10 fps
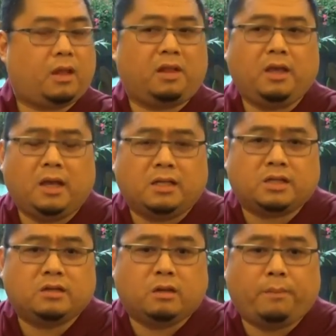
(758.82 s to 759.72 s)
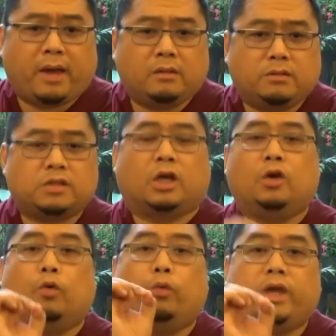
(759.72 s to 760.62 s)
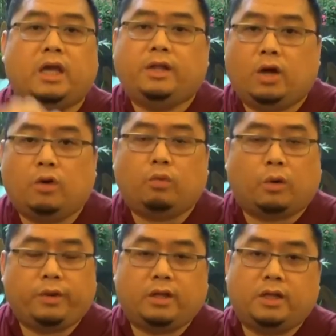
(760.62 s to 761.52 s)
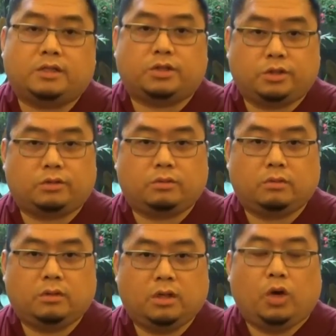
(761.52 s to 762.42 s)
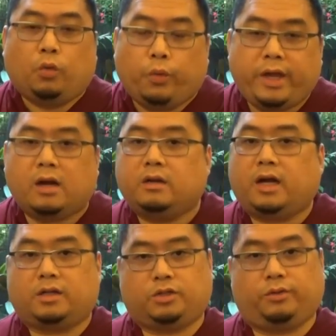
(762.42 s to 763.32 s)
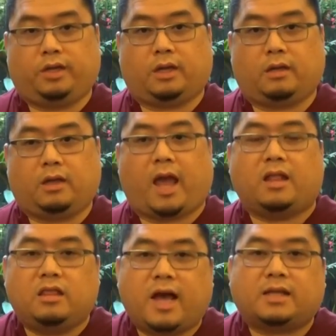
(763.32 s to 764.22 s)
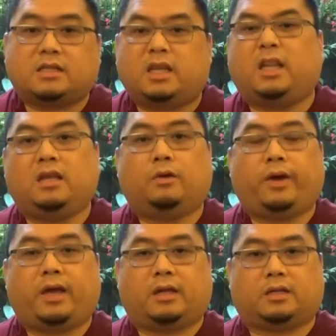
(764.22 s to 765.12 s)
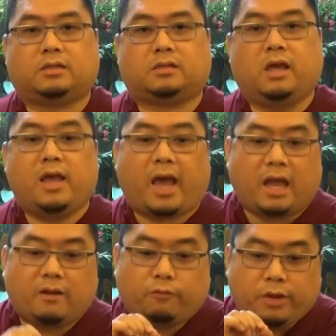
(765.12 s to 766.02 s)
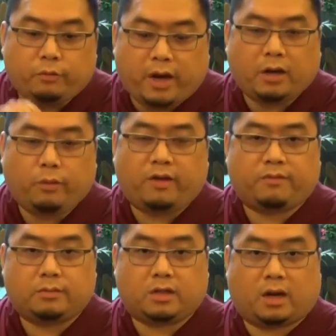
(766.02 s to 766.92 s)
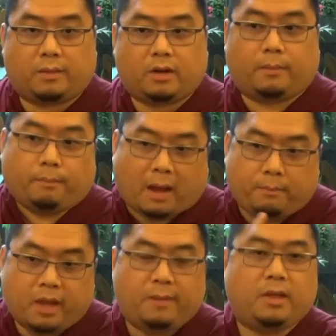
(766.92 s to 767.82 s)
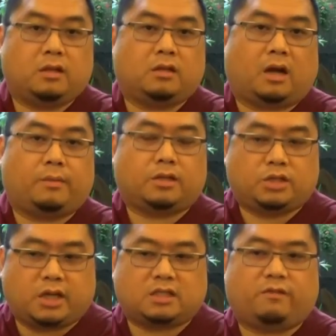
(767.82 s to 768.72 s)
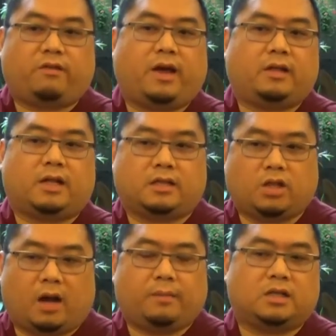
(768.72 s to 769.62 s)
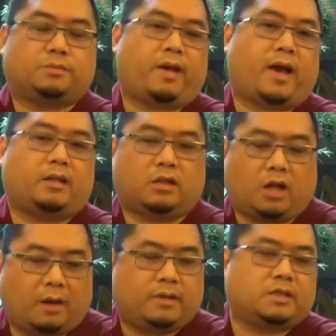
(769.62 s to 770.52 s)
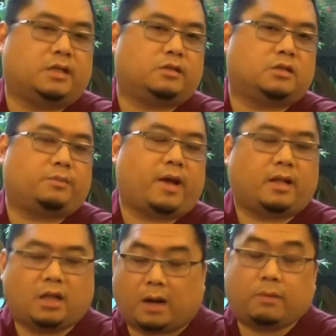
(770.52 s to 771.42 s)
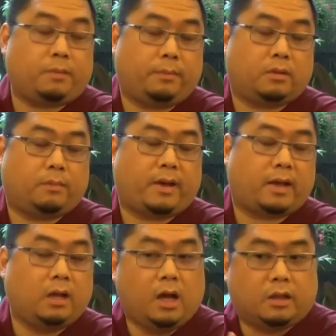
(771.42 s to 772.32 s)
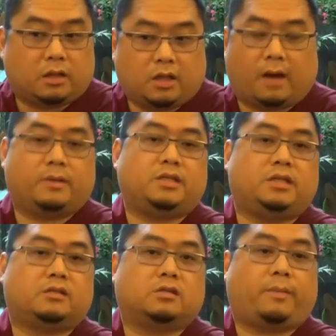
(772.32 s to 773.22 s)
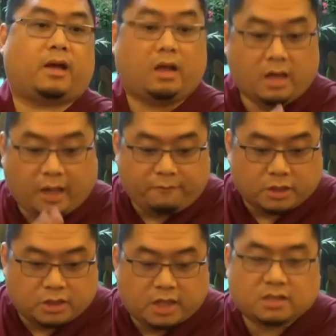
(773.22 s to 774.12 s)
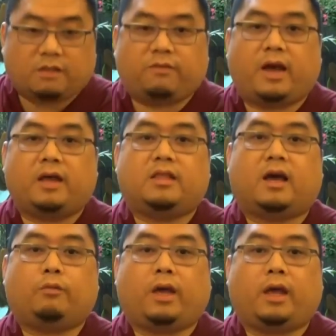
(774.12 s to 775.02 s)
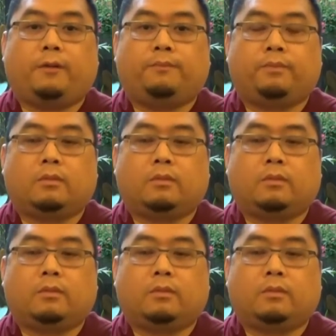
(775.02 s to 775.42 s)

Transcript: The internal battle is we know what we need to do, we are not doing it, and that's eating away at us. And if we run away from the Dharma by blaming the Dharma, justifying that Dharma is bad, the Dharma center is bad, Dharma people are bad, the Dharma teachers are bad, if we justify it that way,